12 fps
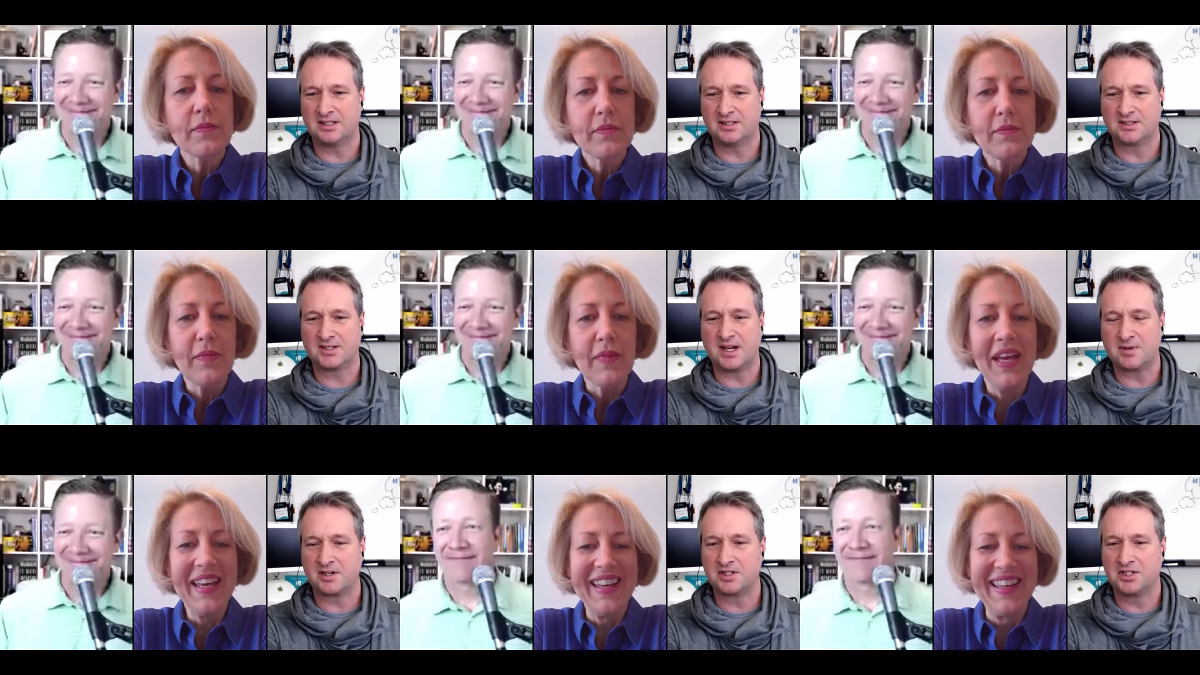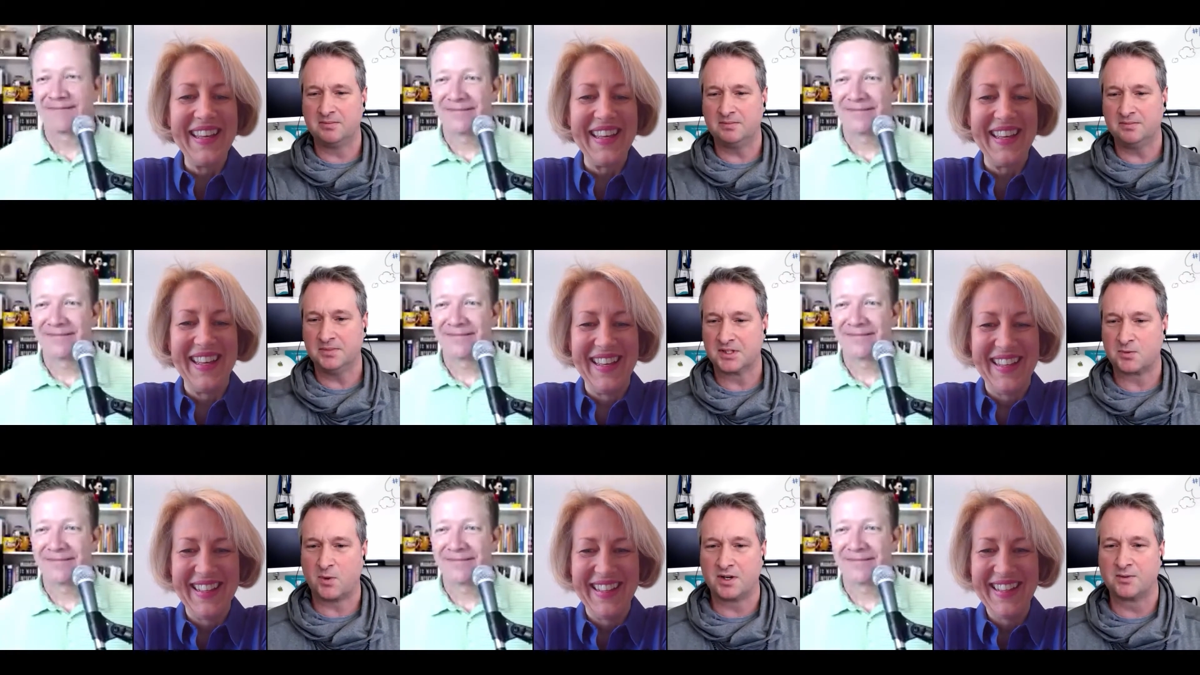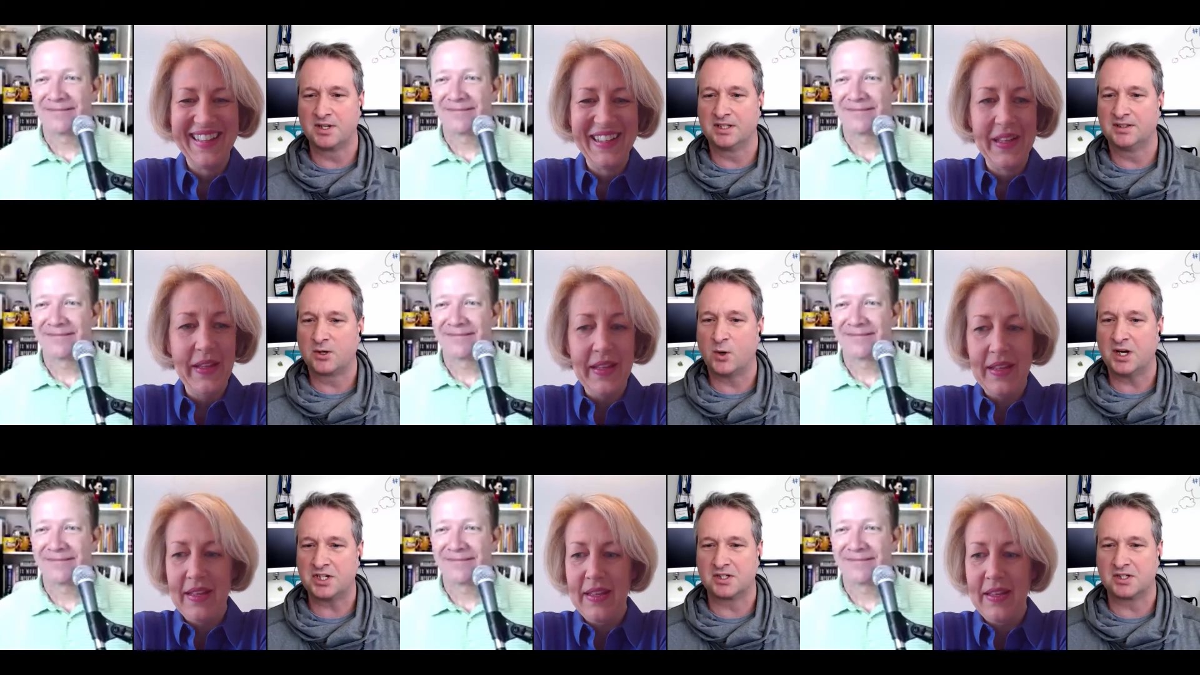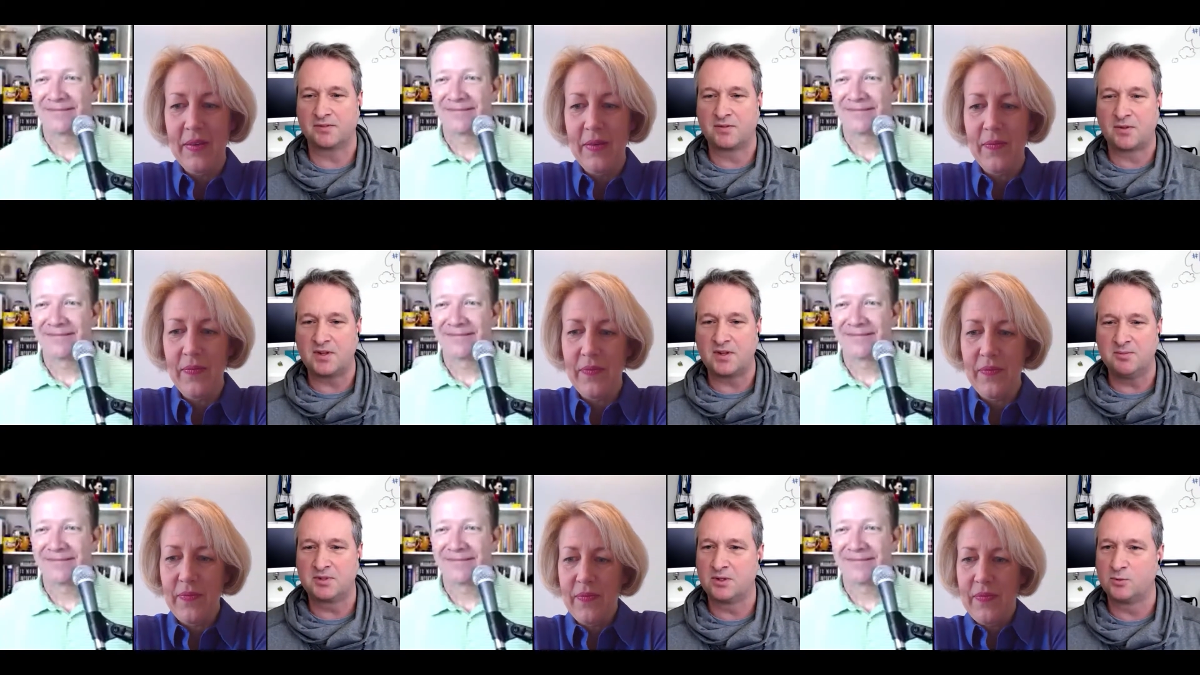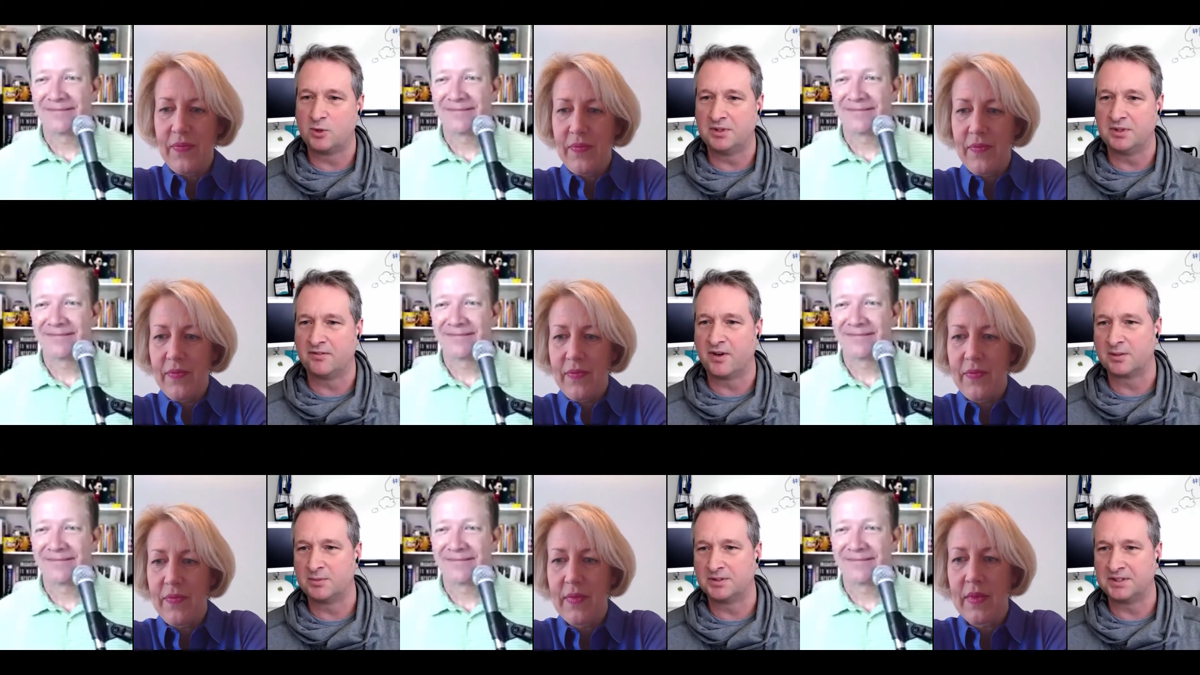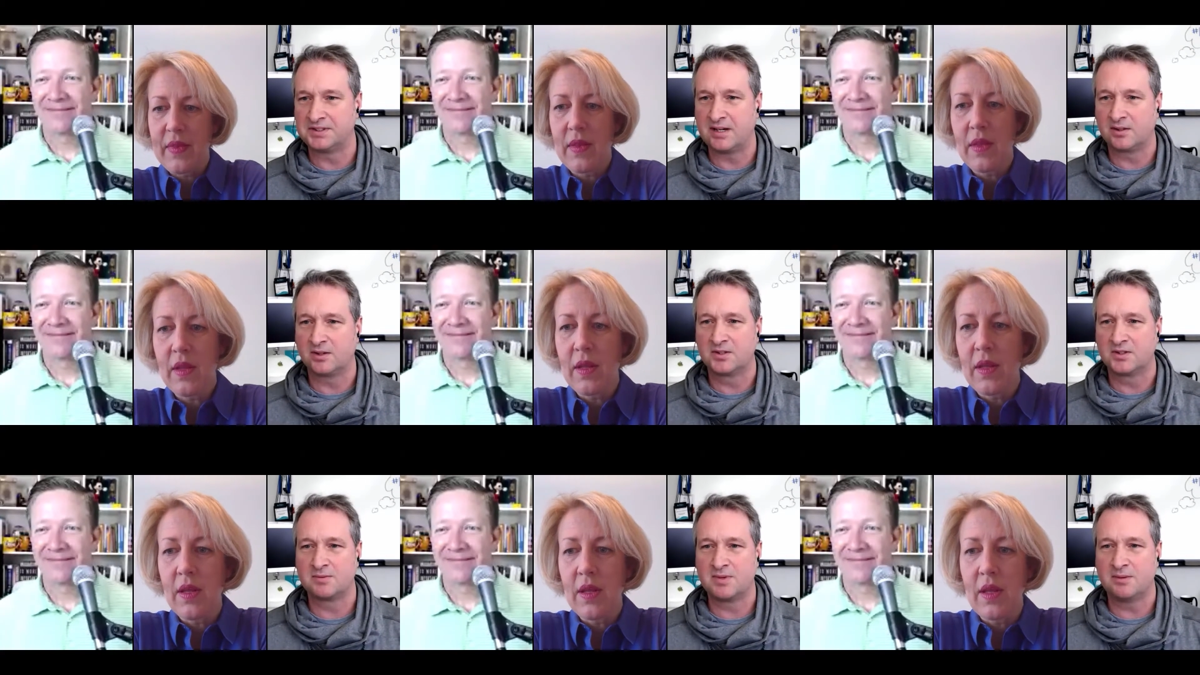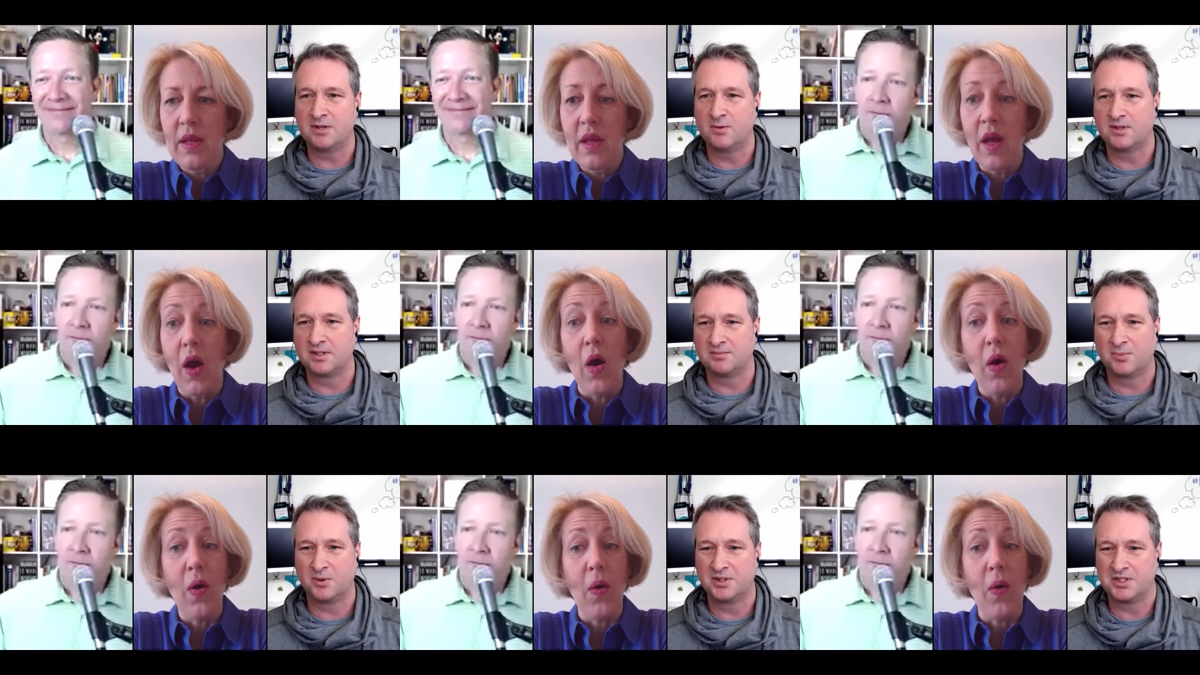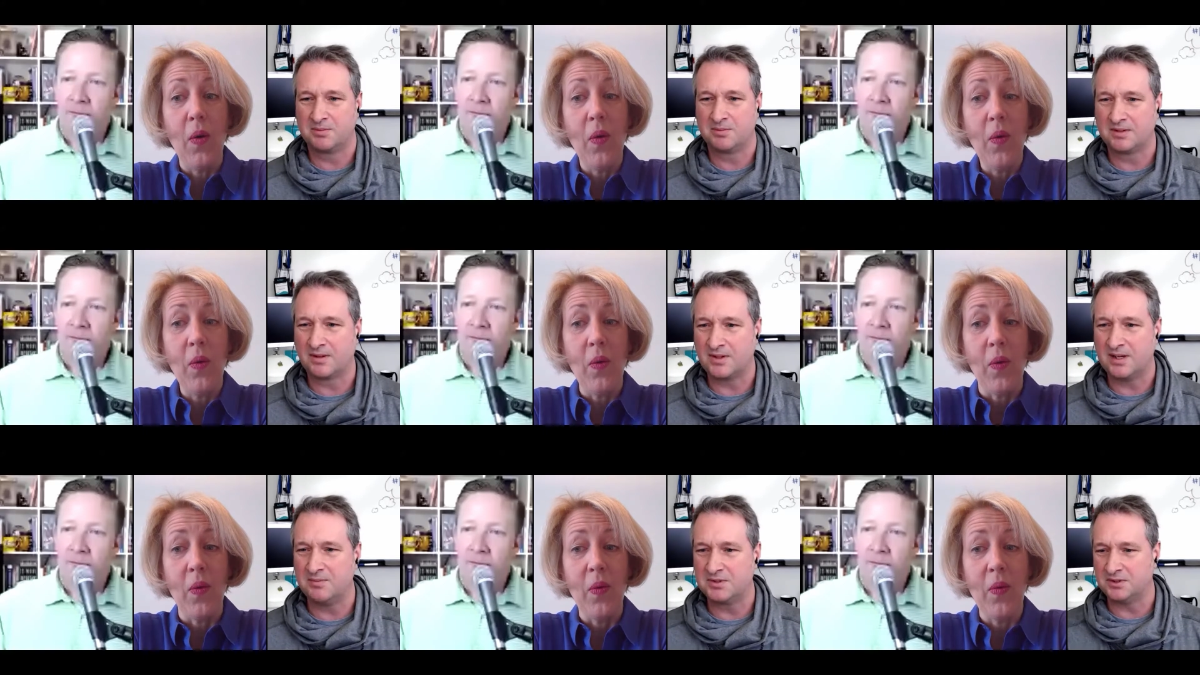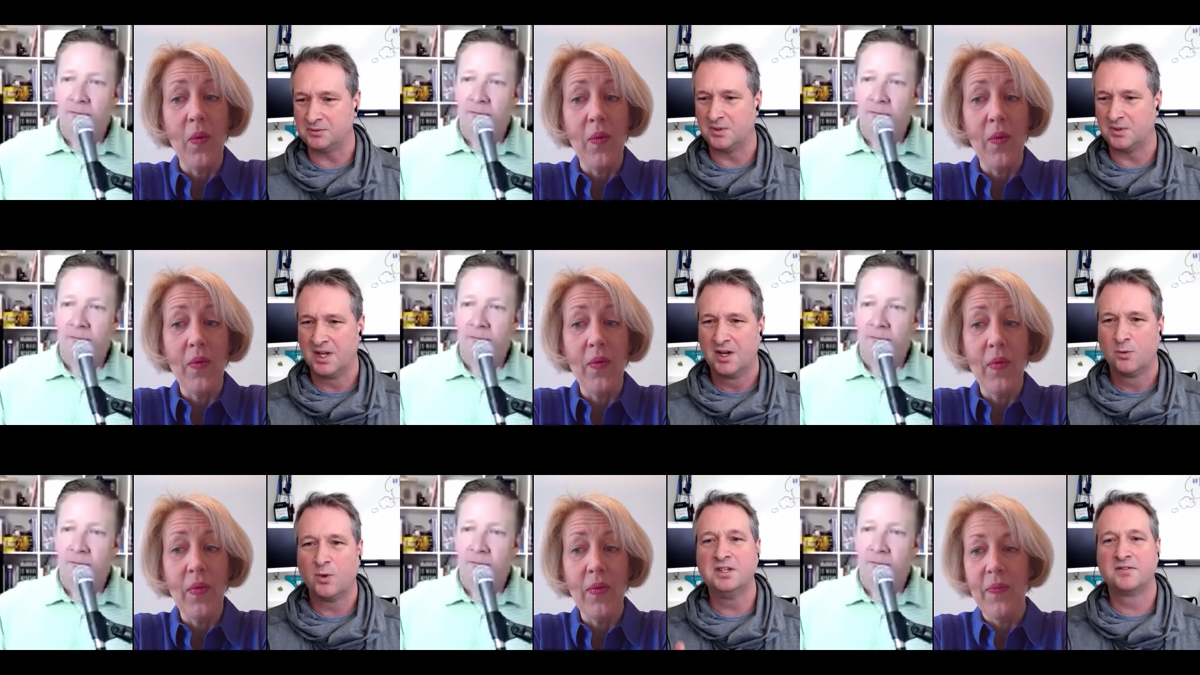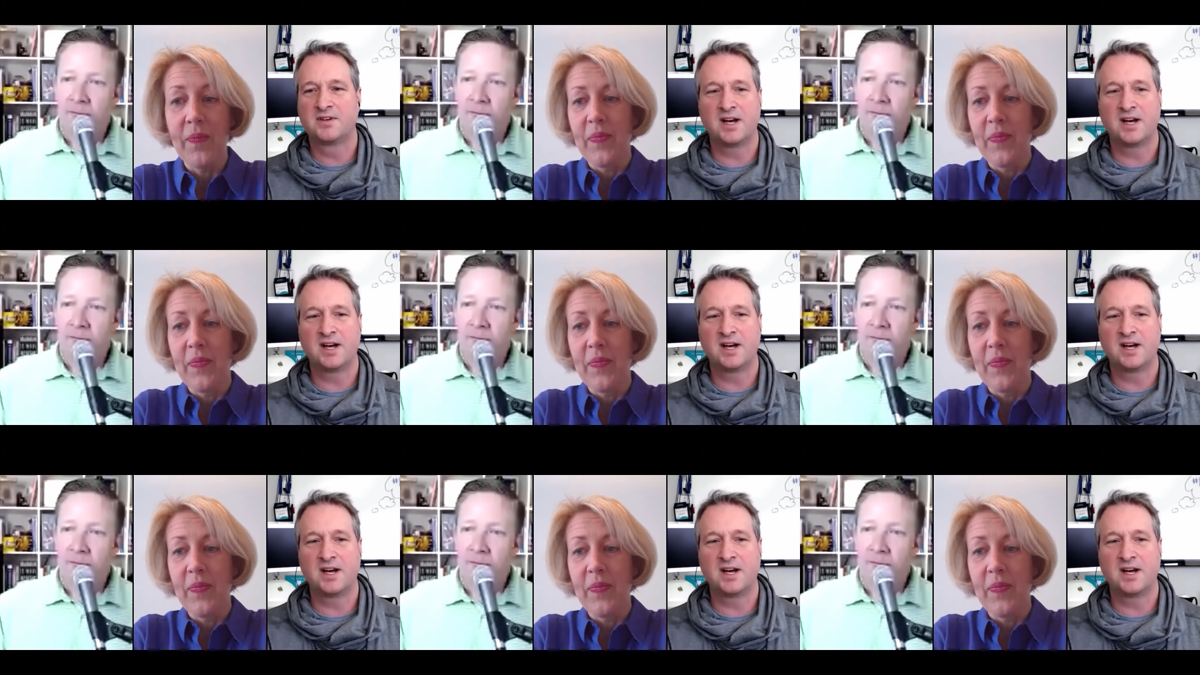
Speaker 1: sidebar Jim is wondering in the question if the theme tune will be available to download. So maybe you want to point Jim to the mm-hmm. theme tune when you've got a